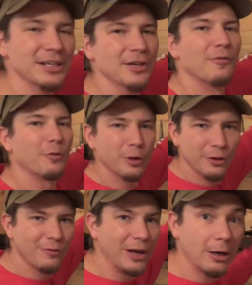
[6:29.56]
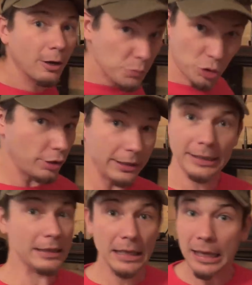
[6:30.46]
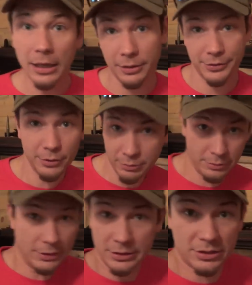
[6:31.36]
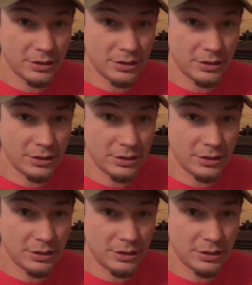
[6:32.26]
for your firearms or anything else, you can